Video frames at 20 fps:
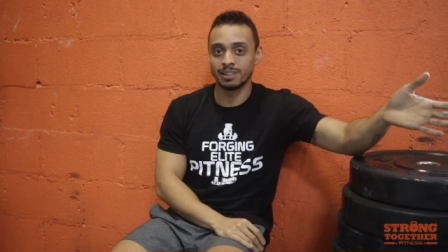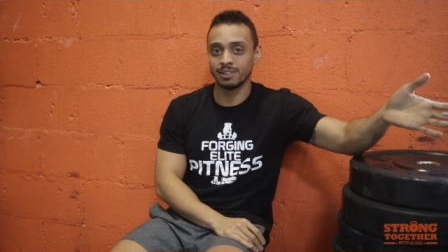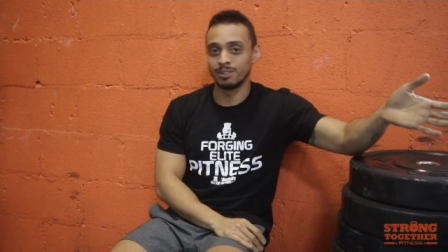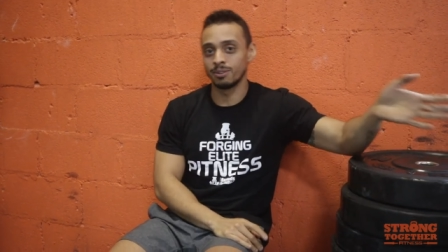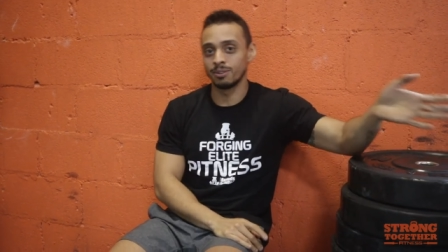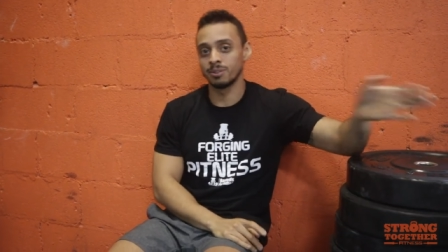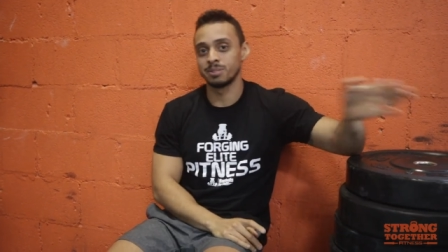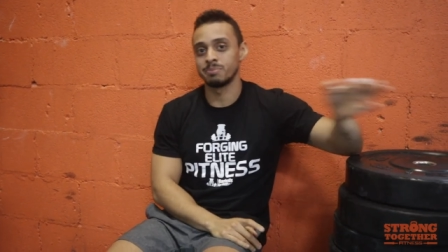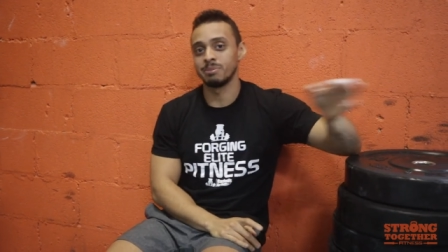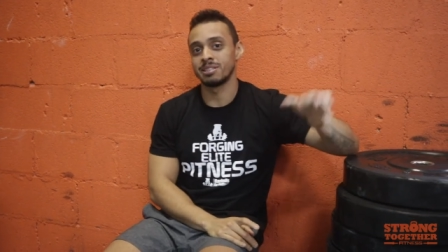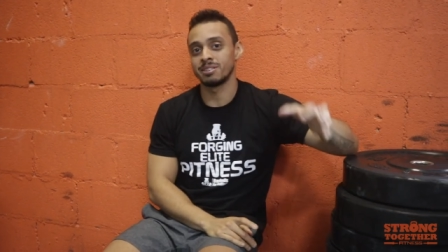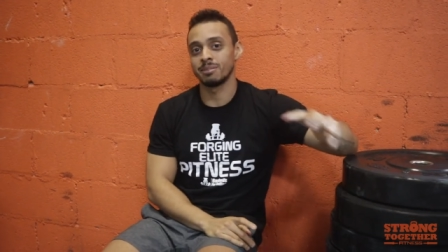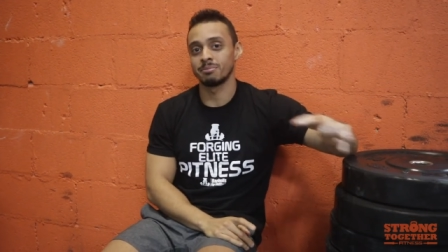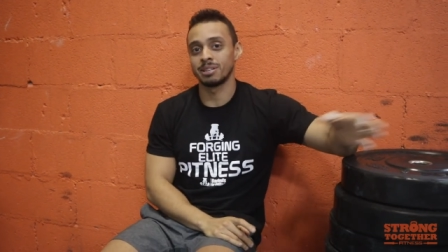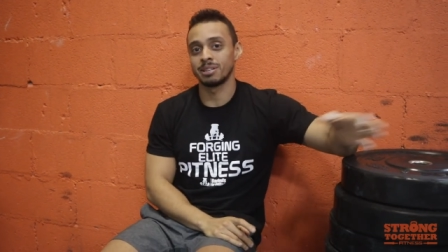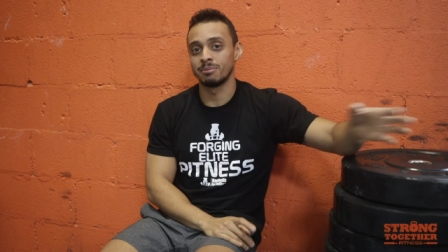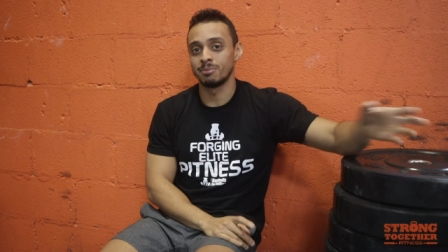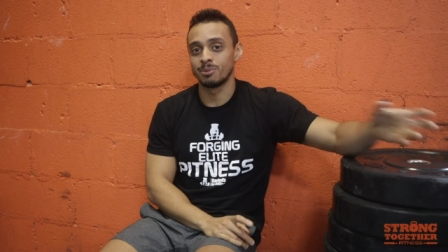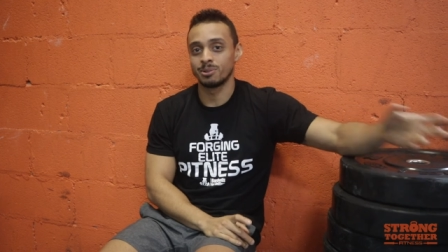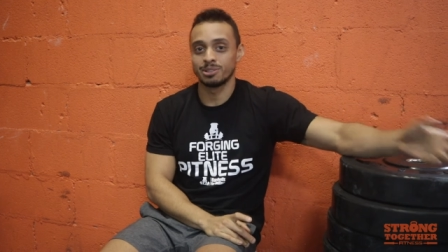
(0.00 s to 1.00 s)
There will always be
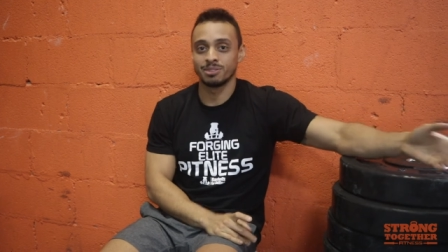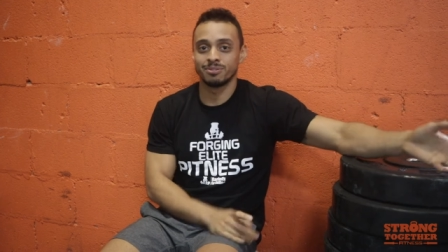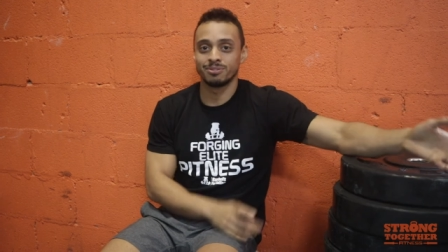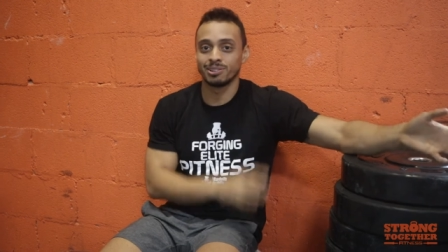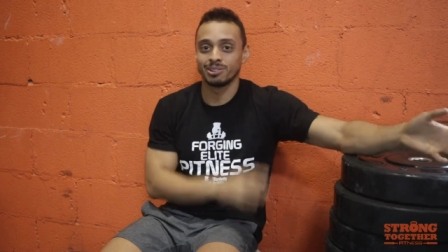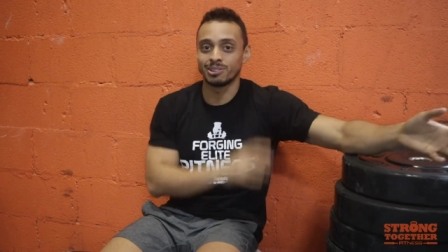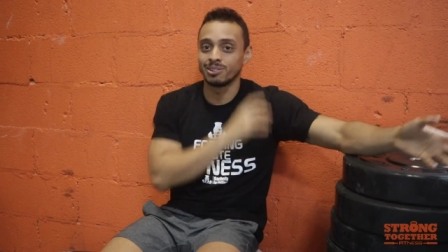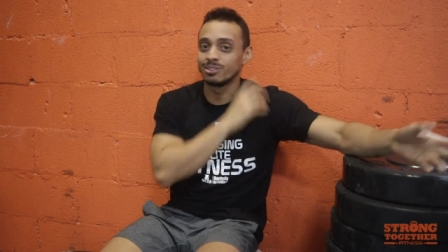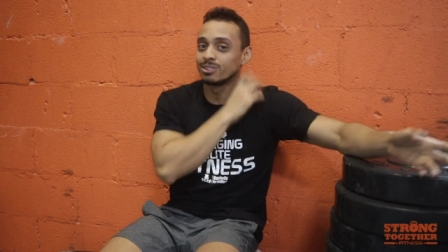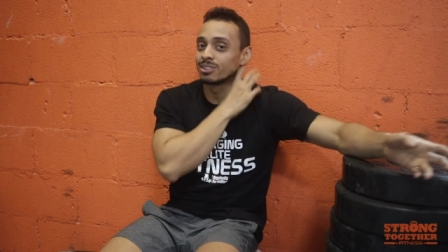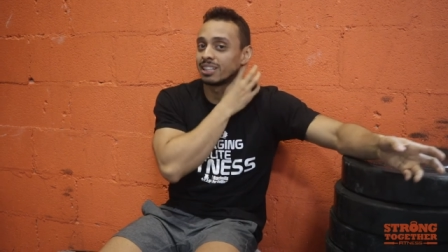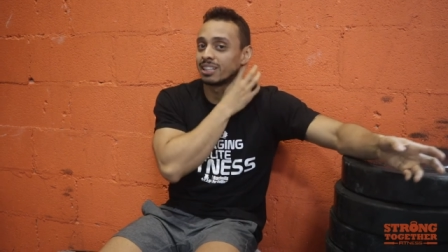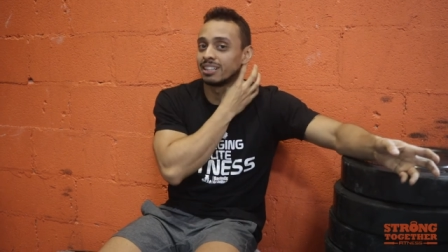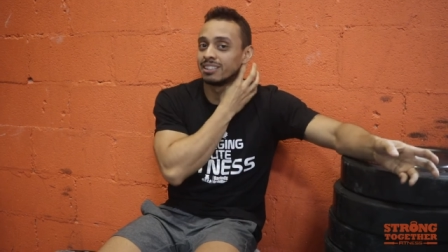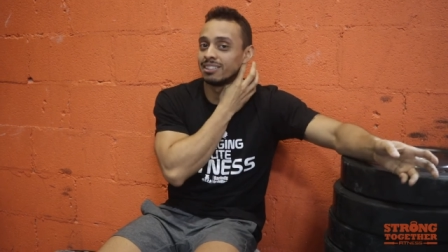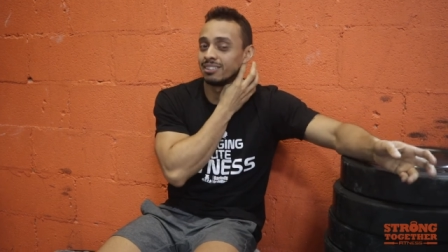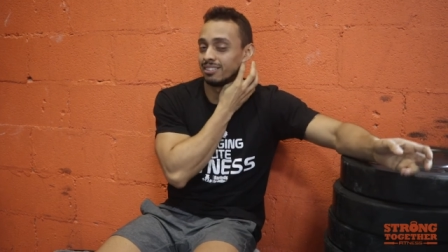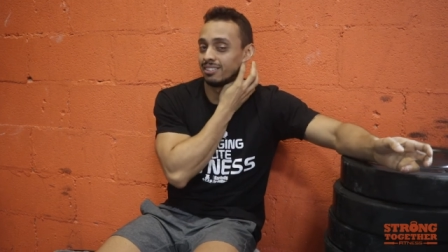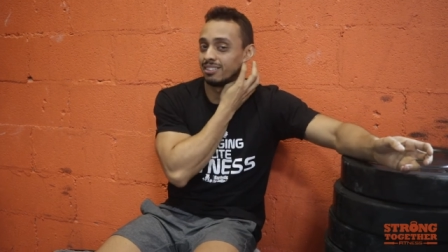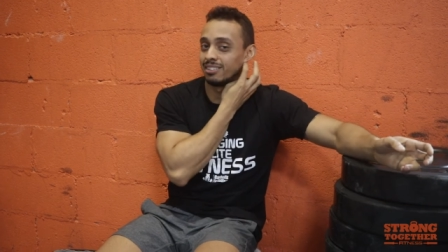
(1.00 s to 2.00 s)
something more difficult than
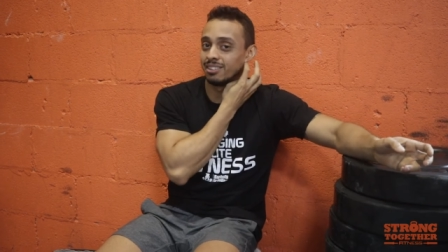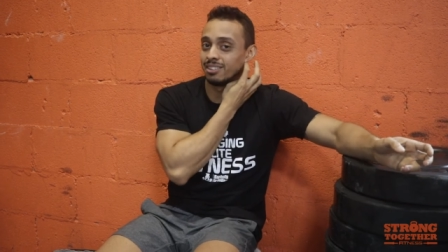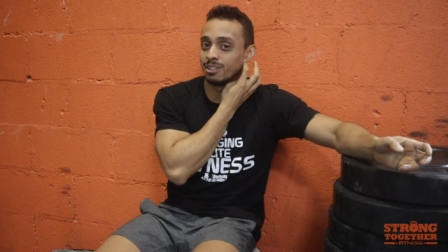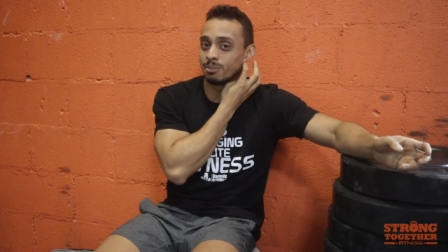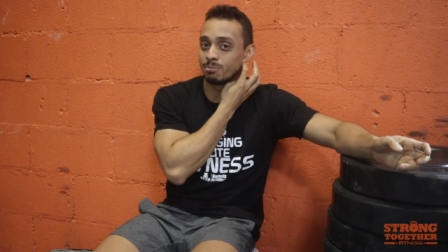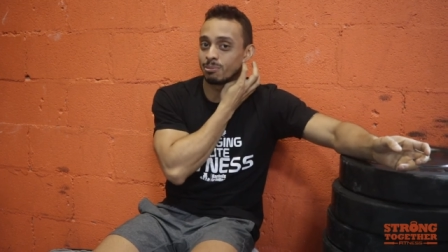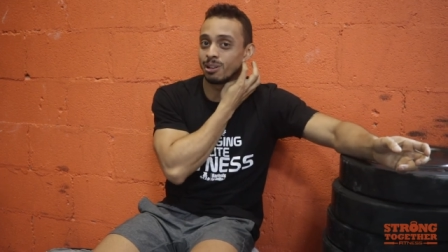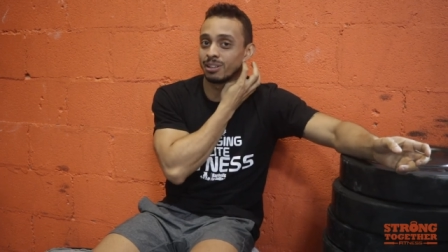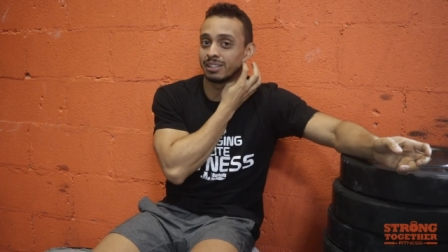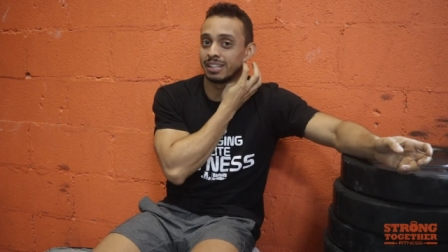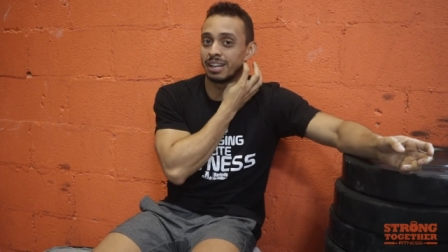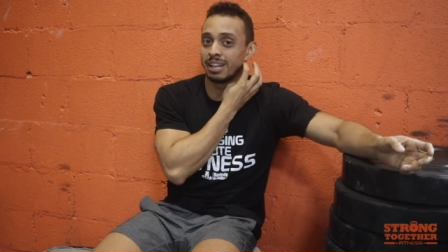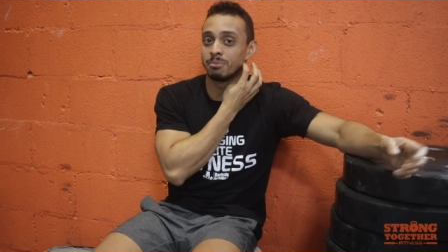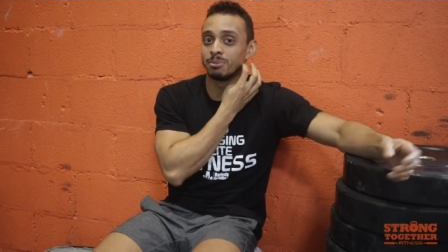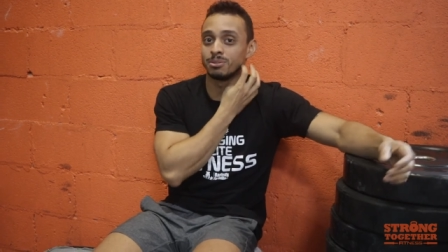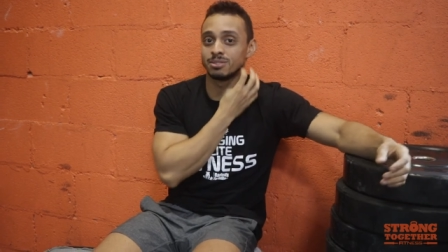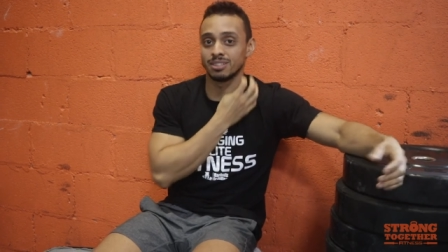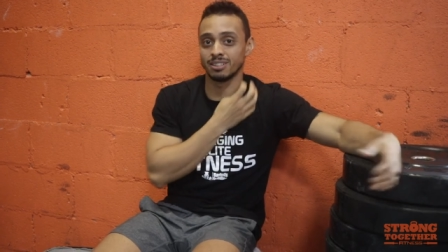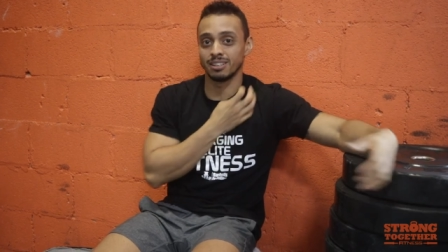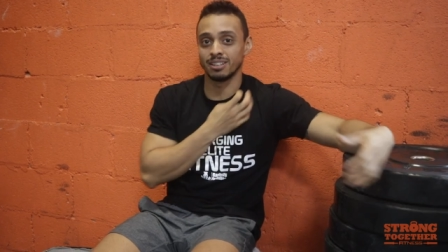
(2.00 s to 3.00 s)
you're probably
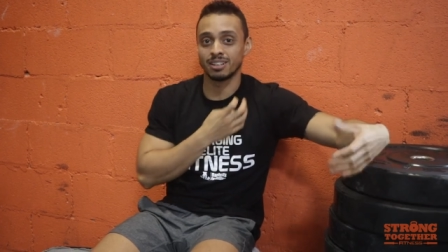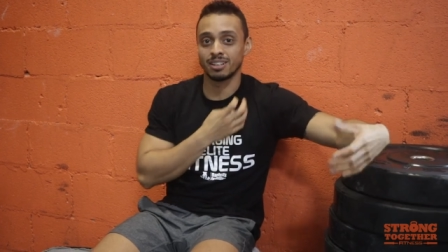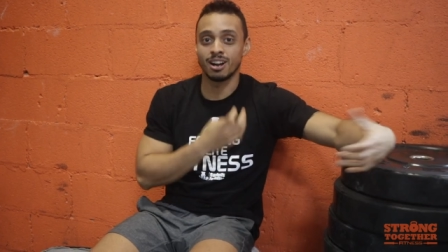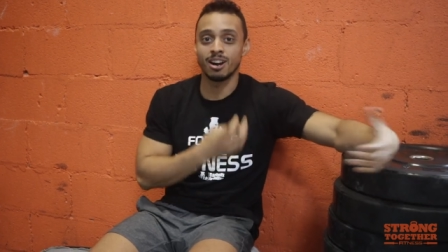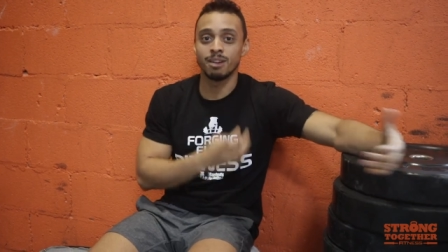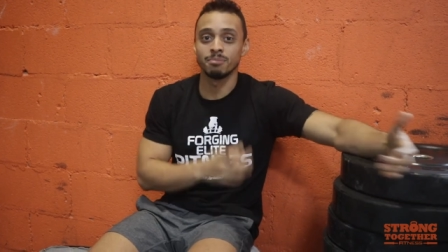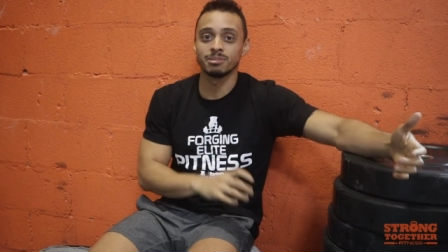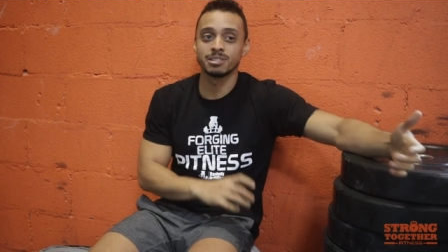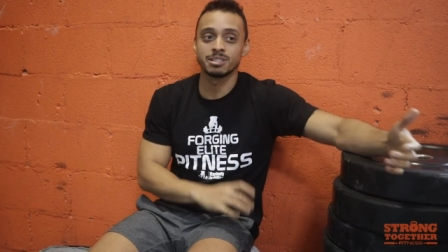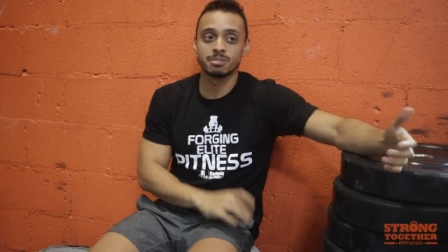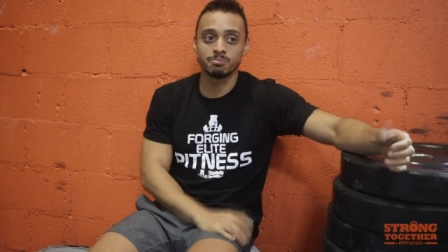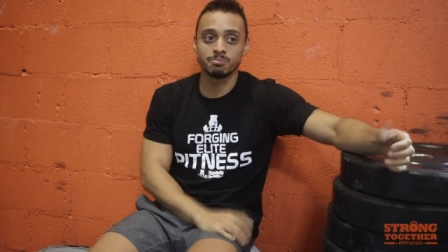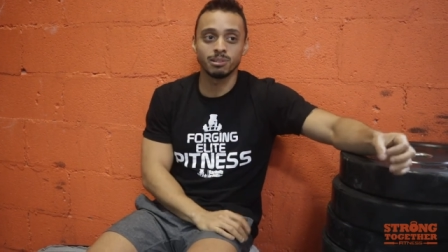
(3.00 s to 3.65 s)
able to accomplish.